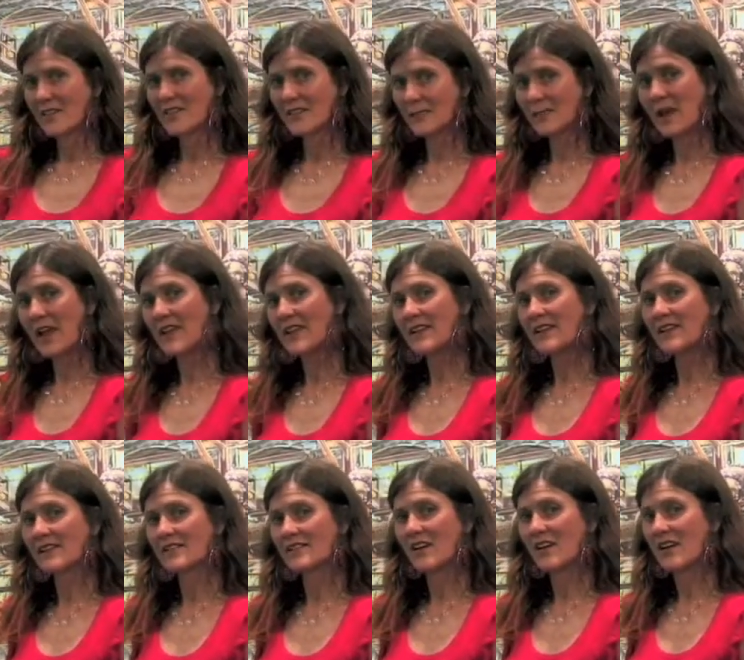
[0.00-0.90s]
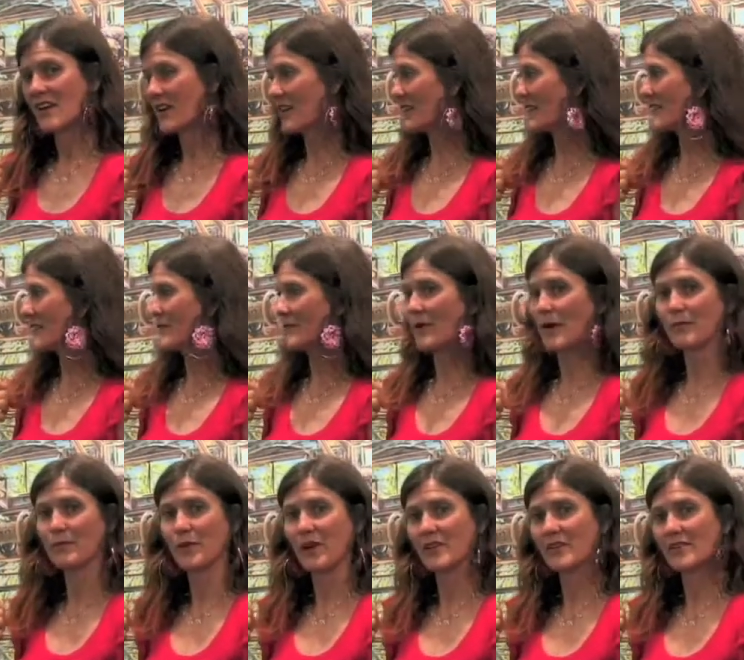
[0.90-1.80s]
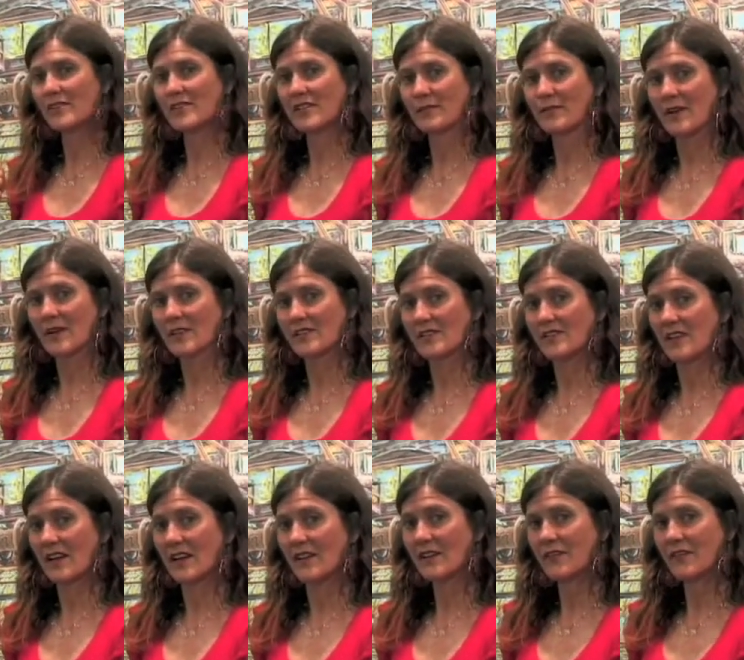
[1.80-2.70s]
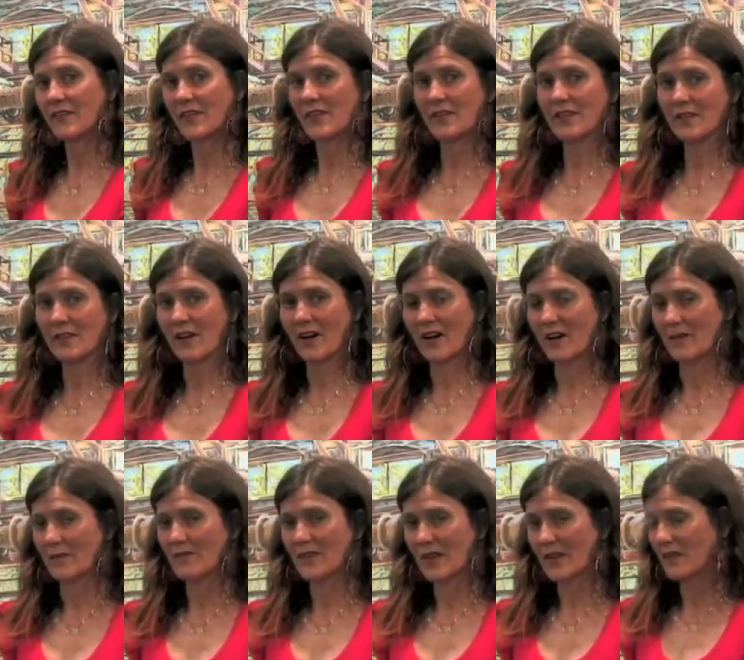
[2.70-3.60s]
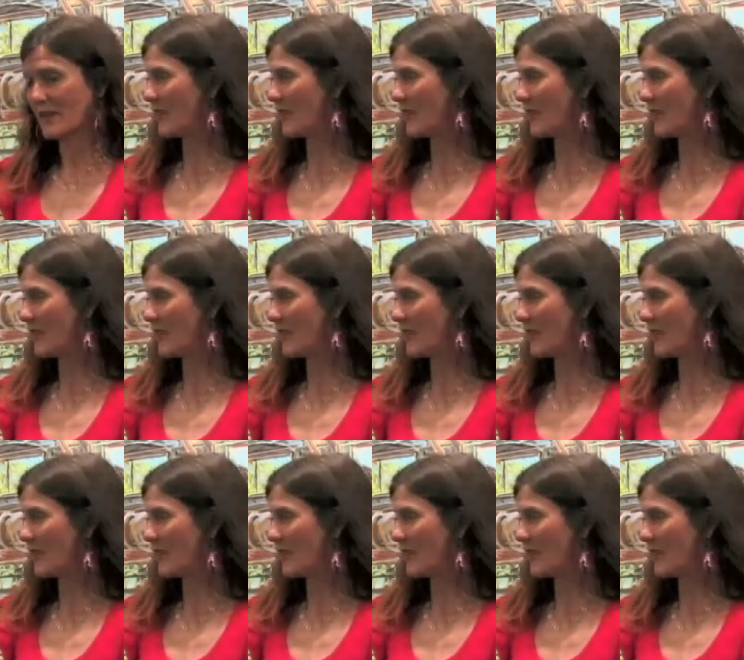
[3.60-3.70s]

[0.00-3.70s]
This painting is called My Brothers and Myself, and